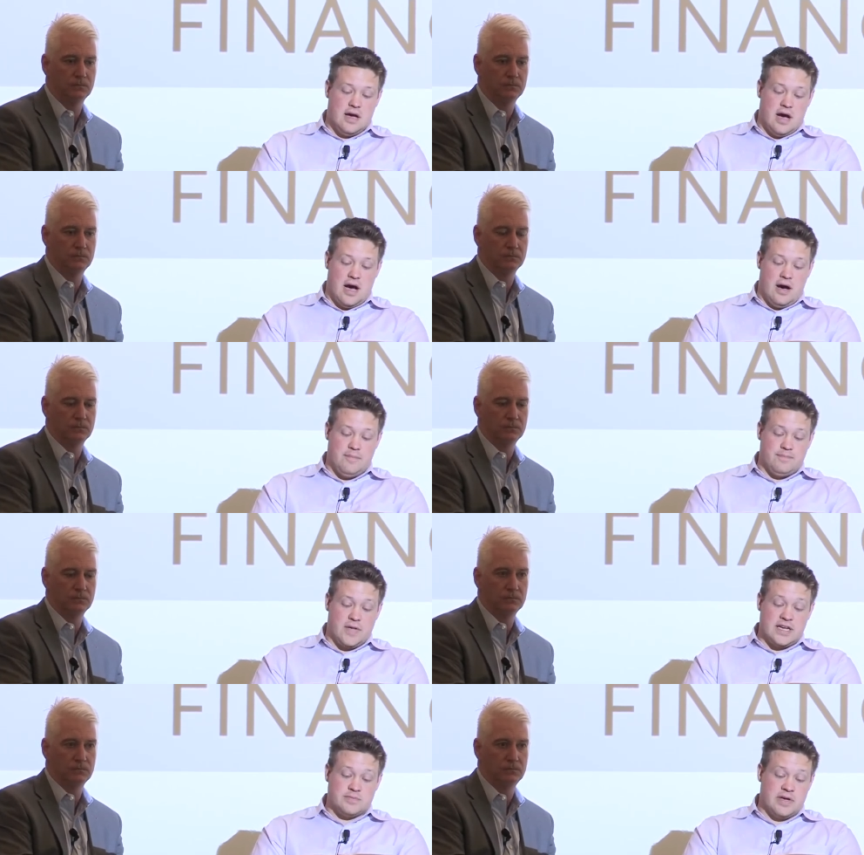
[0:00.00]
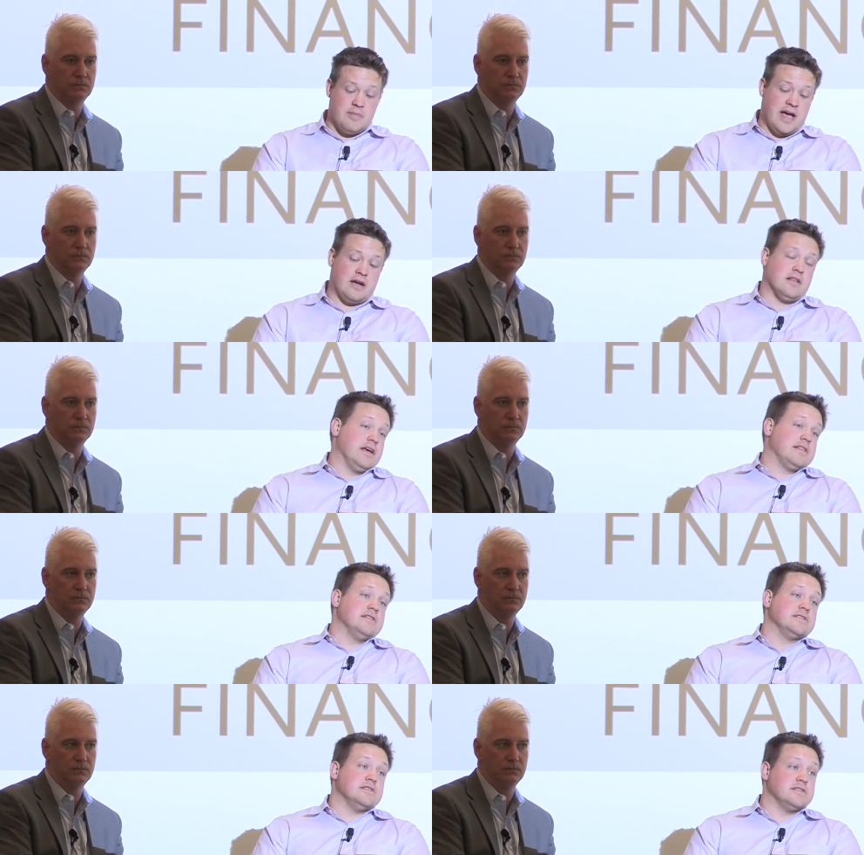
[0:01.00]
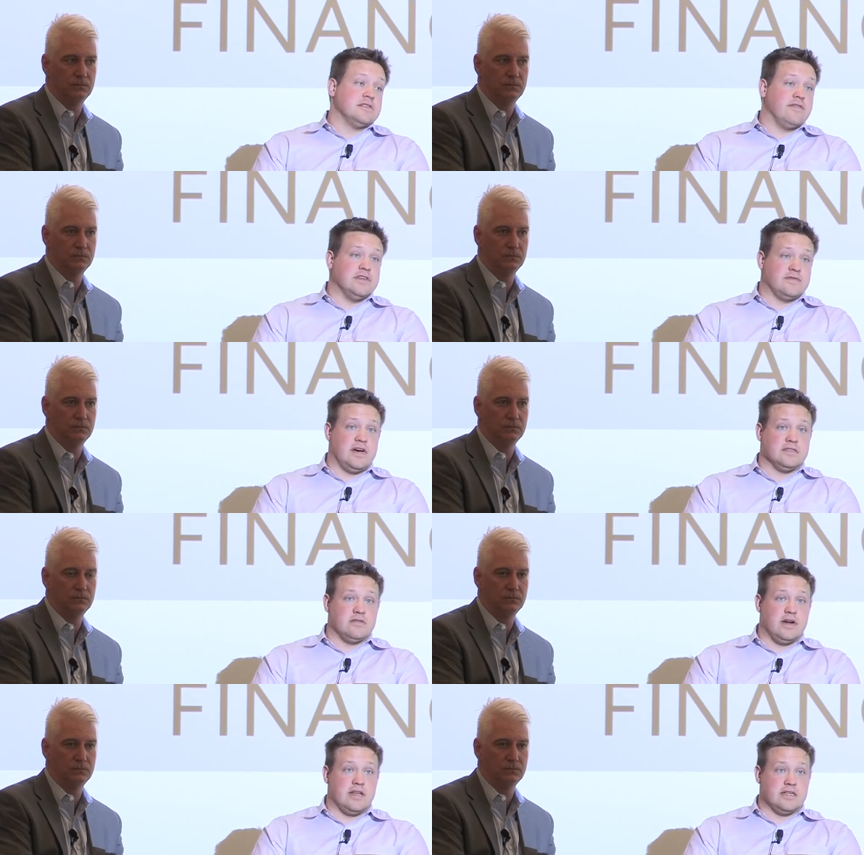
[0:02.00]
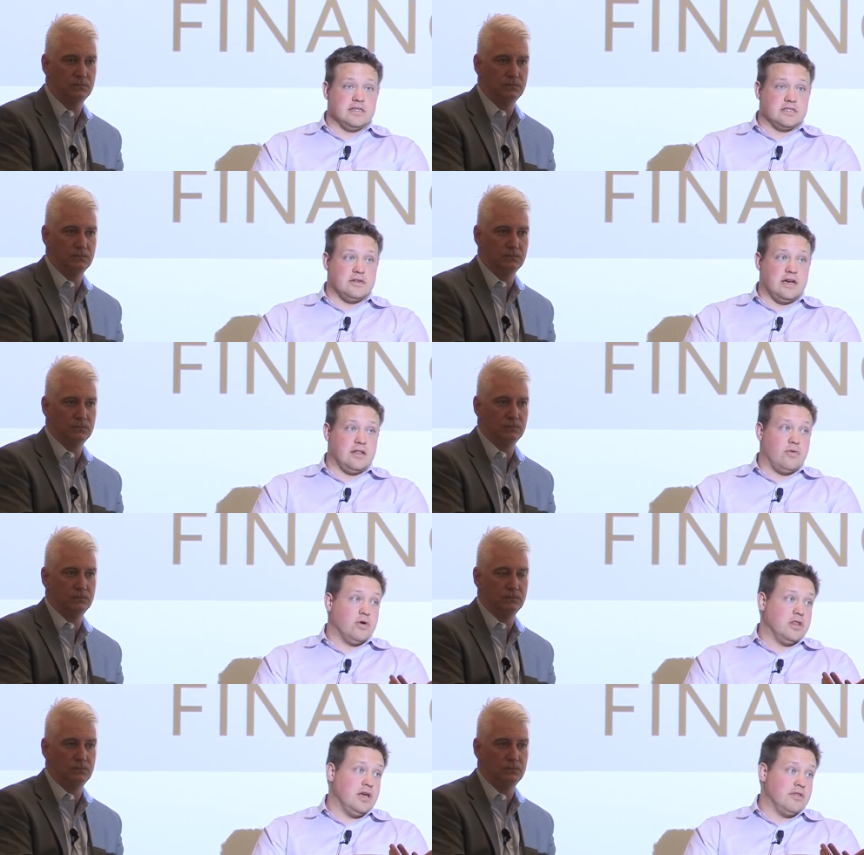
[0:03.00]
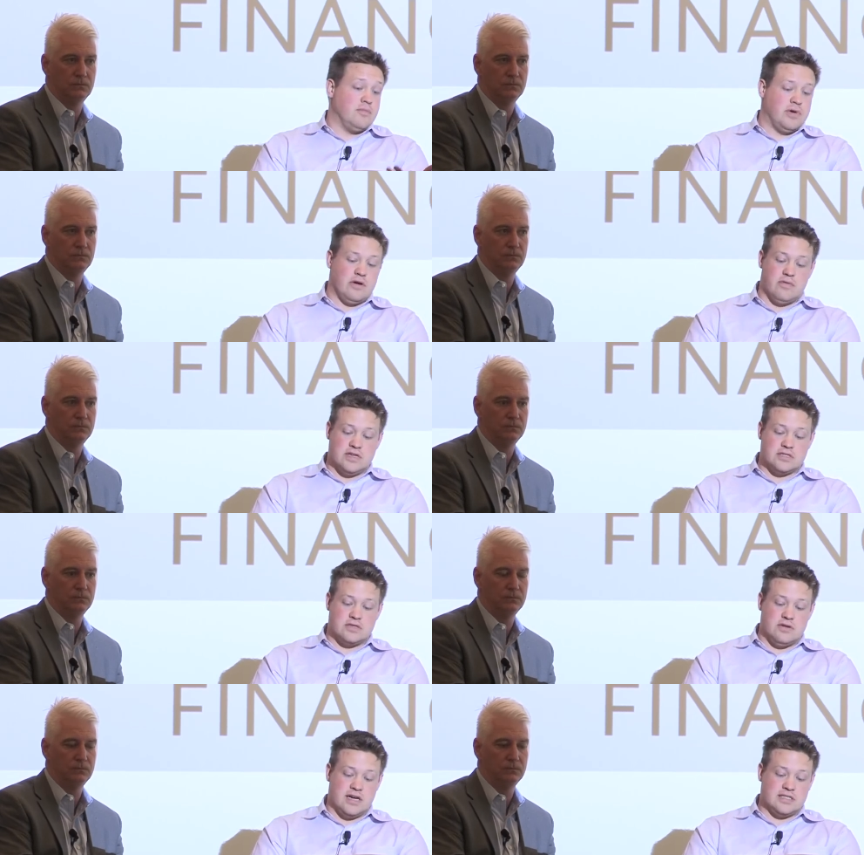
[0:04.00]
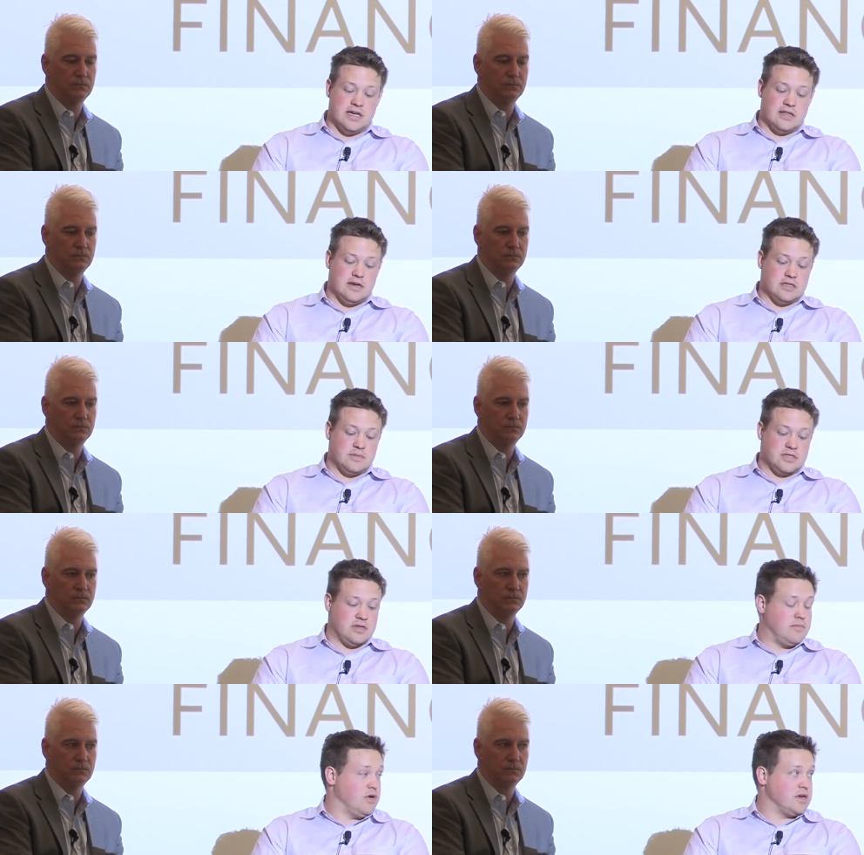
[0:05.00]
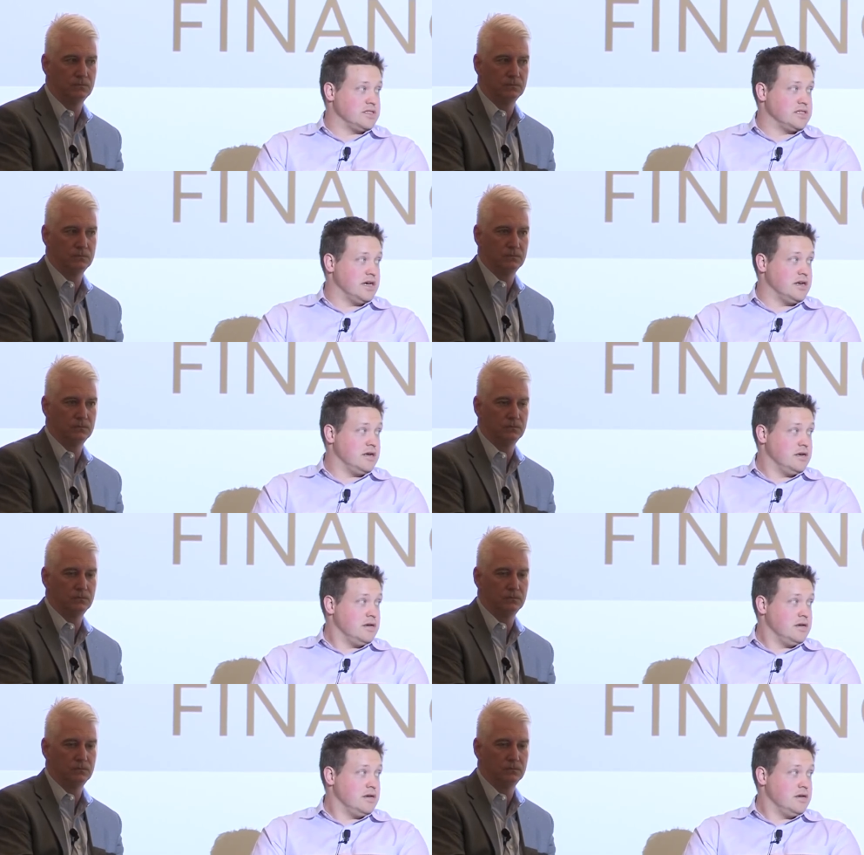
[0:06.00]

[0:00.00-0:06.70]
Speaker 1: Um, I guess piggyback on like this this stuff is volatile, right? Like it does go down. Like what are the other big risks you guys see out there, especially on the market side?